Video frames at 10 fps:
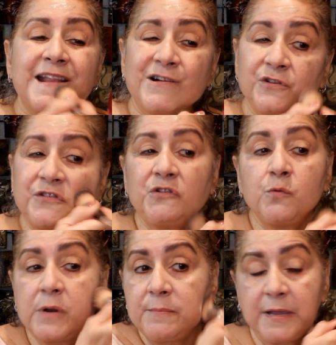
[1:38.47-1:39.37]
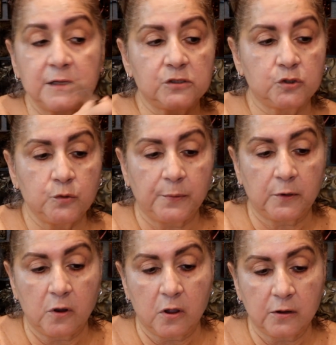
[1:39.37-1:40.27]
I also don't want to make it
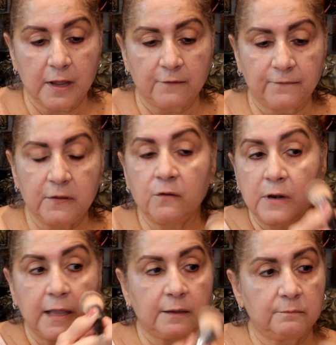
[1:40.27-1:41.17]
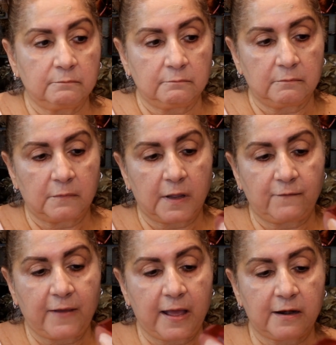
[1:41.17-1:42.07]
super long. I feel like
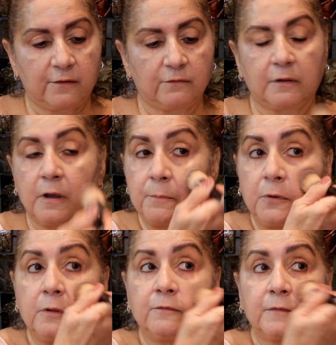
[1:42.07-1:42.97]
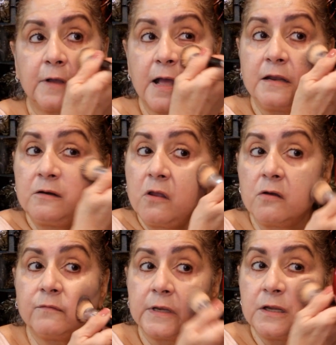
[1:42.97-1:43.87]
I've had a couple of kind of
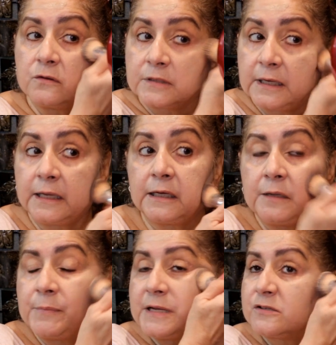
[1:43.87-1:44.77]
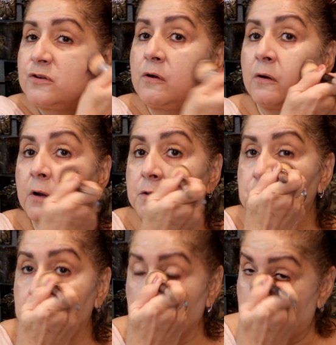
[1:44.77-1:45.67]
long videos lately, but it's so hard to
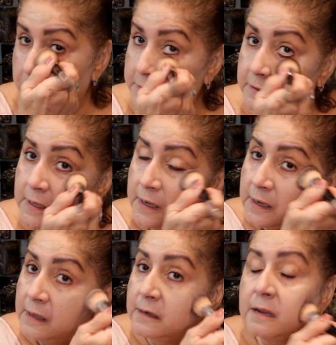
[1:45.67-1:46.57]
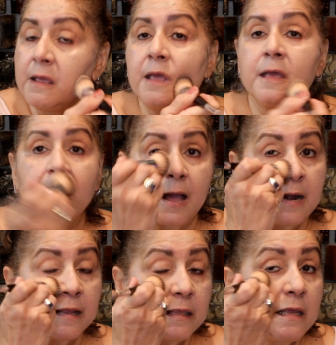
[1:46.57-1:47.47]
show everything, and
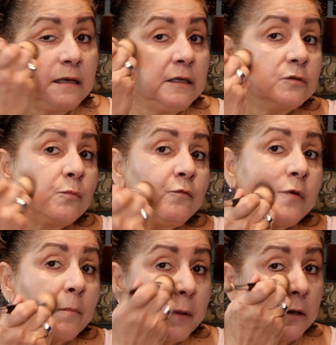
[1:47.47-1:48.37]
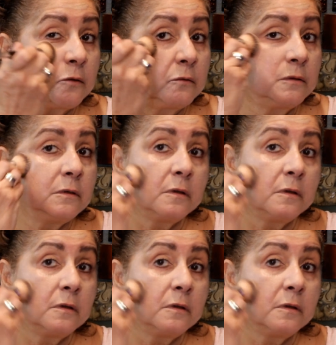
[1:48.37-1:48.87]
I think I need to move you up a little.